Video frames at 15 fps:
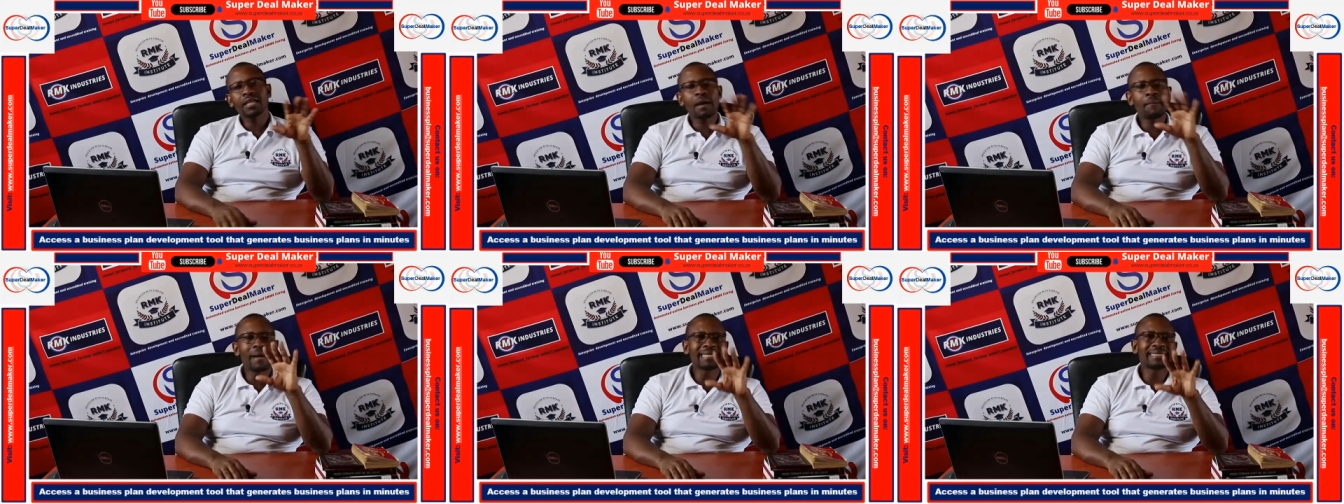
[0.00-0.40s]

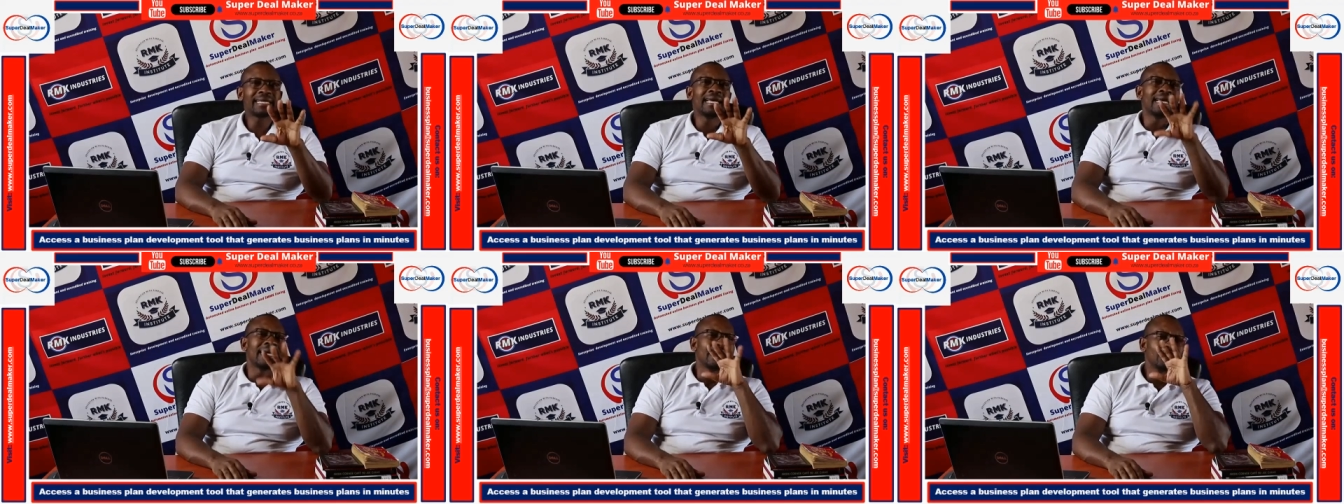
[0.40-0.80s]
But
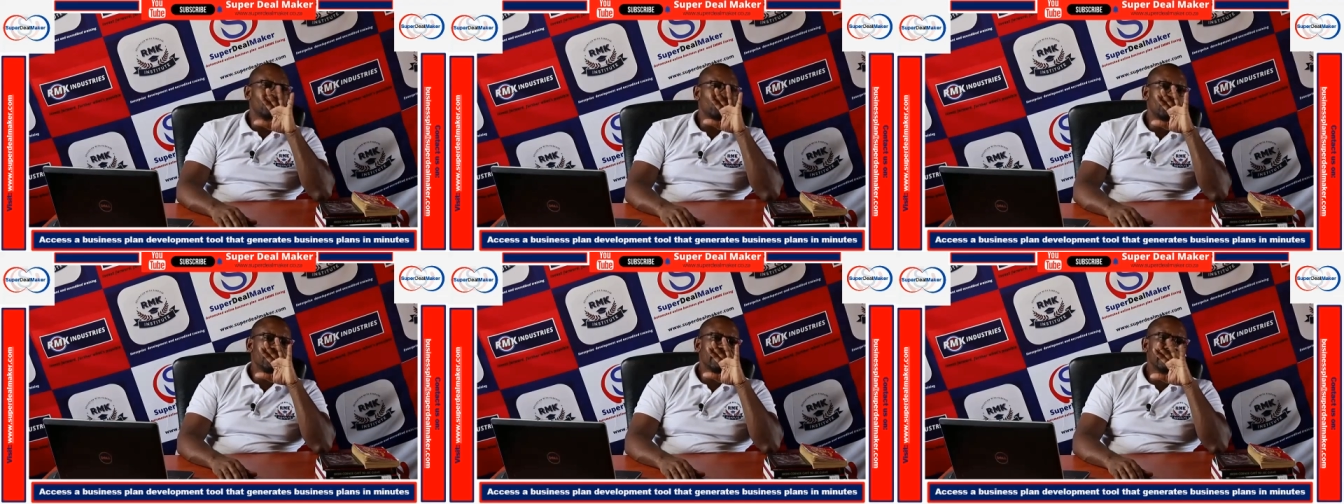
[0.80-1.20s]

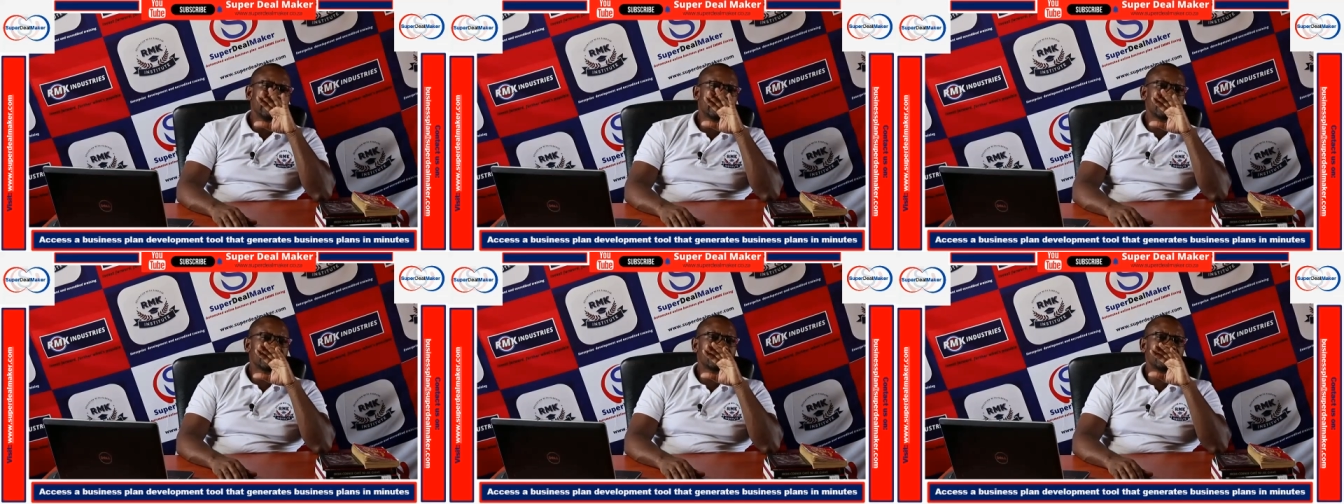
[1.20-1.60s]

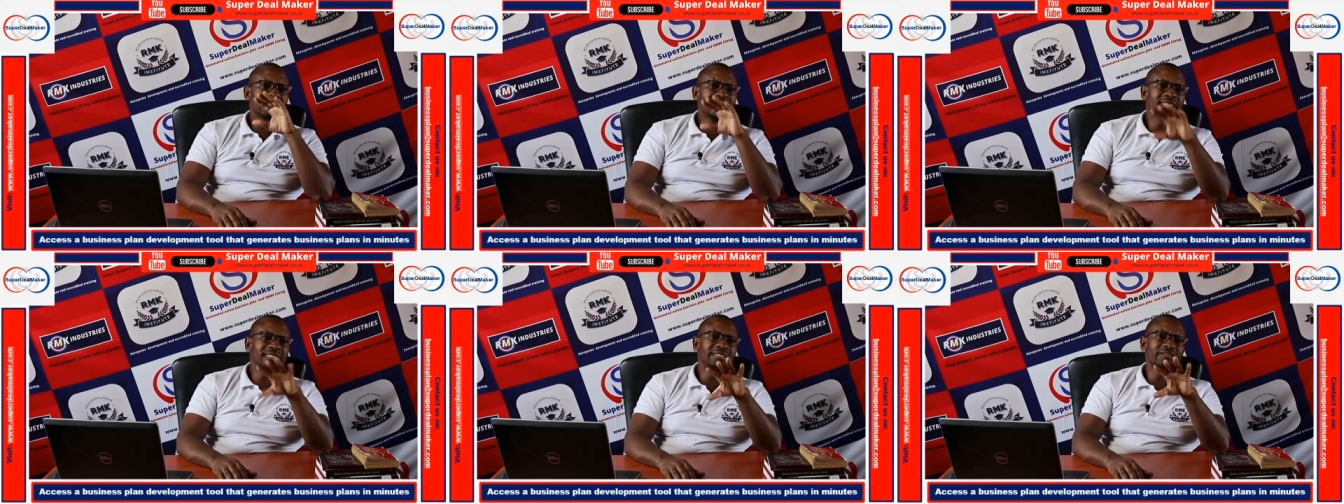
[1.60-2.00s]
this
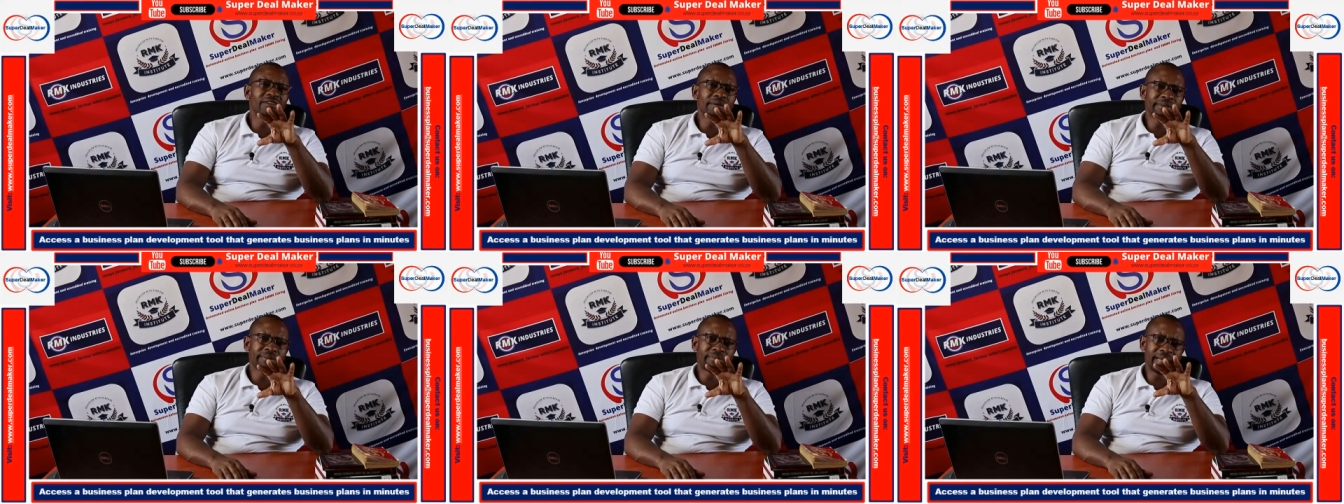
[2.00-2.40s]
skills
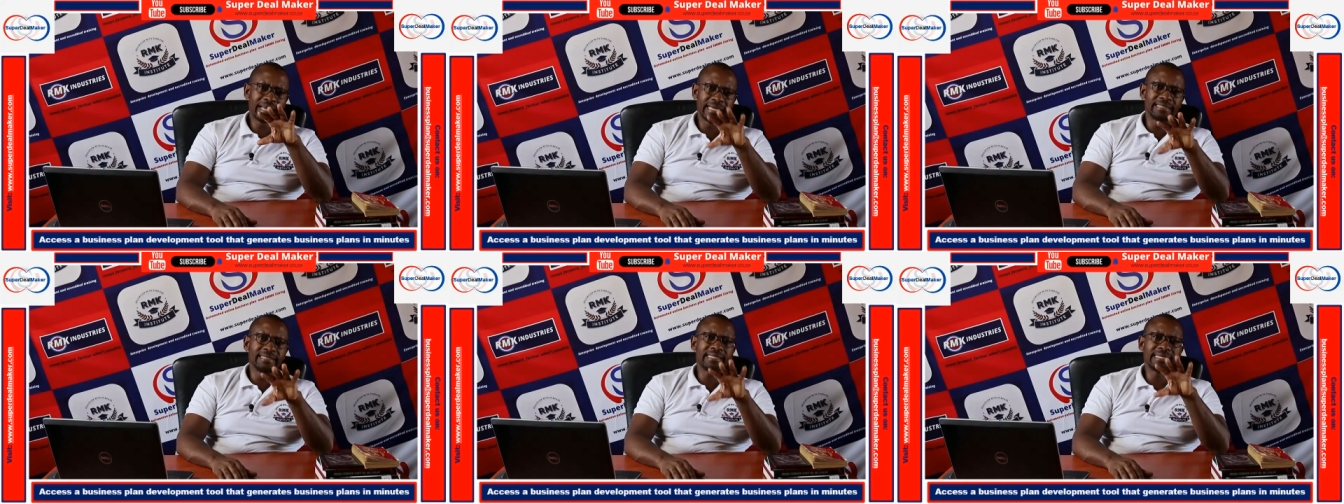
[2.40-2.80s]
development
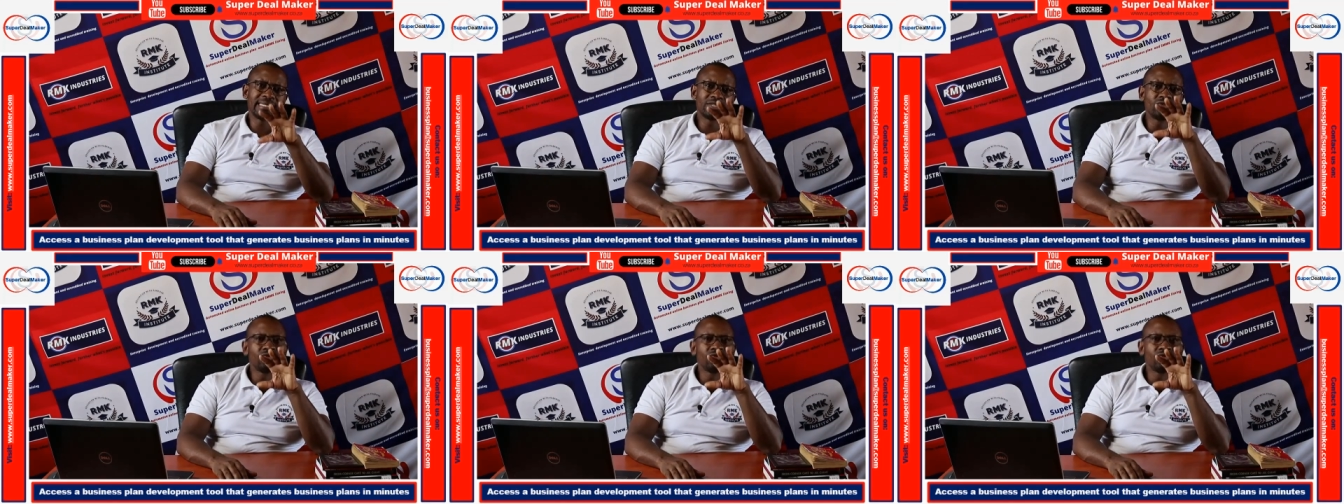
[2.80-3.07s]
plan is